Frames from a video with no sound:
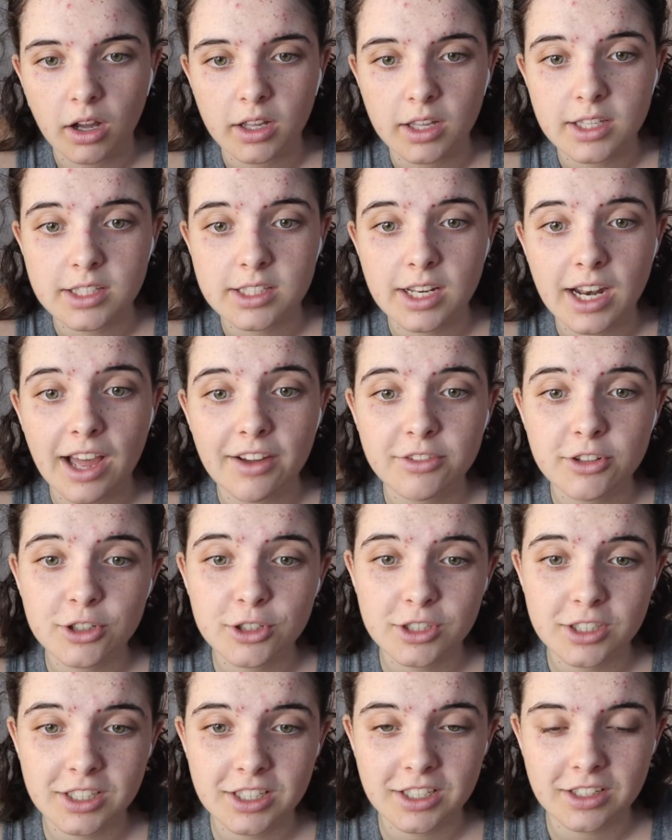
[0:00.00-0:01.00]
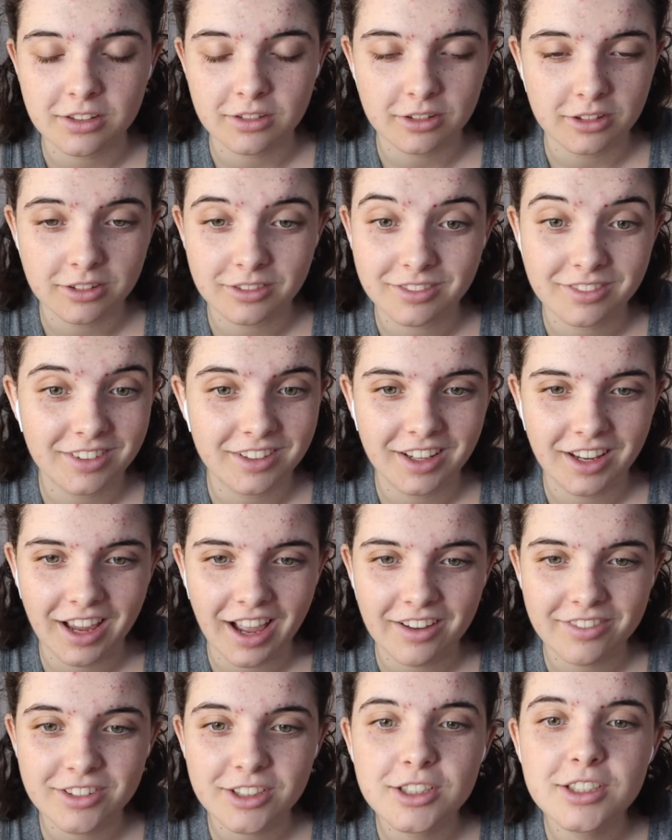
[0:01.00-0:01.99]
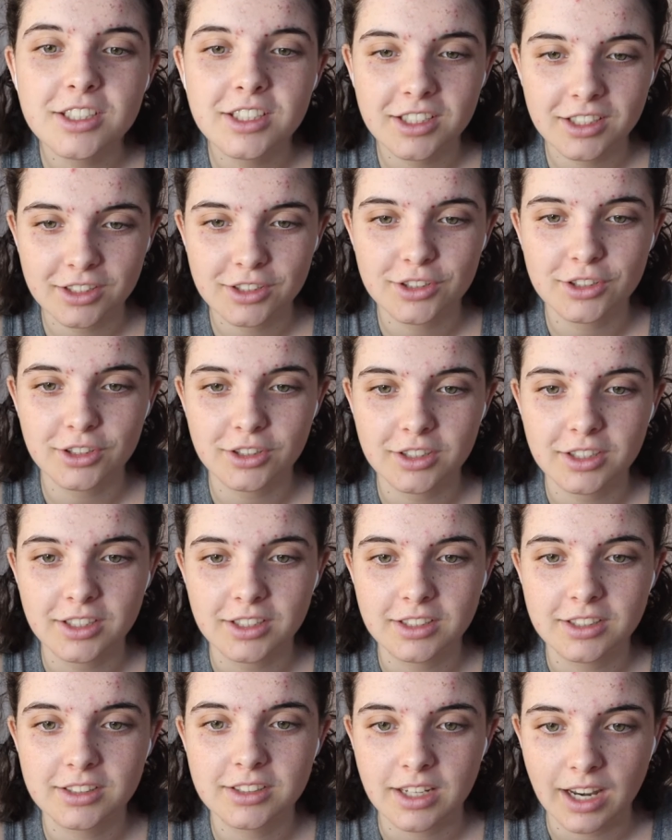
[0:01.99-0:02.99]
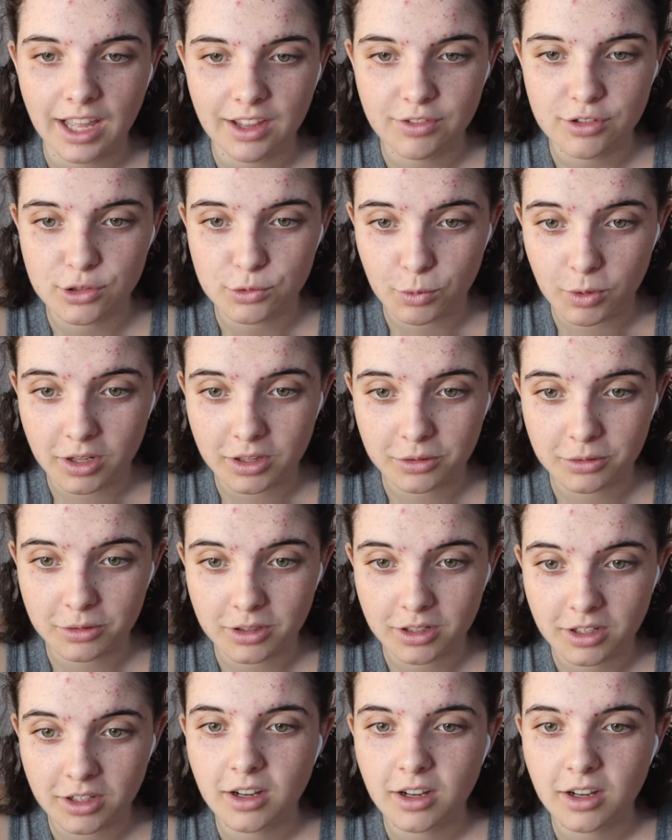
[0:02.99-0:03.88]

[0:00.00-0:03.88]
He said after seeing the circus knife swallower,